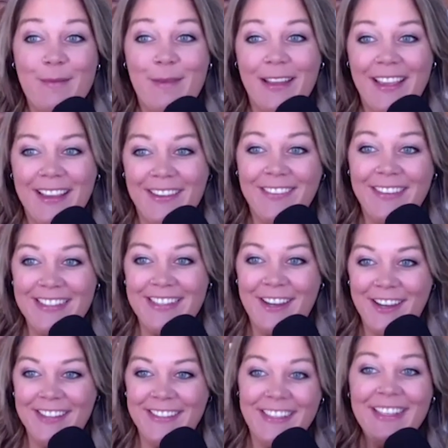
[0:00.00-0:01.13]
my mic when he
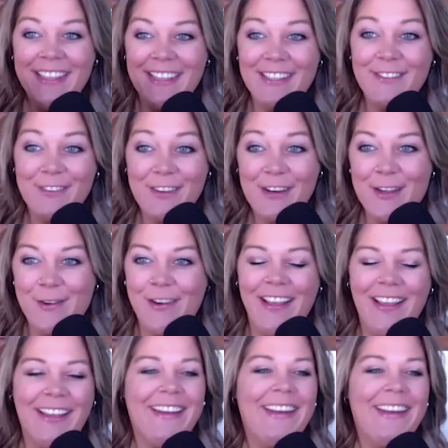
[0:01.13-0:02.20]
talks. He's very quiet.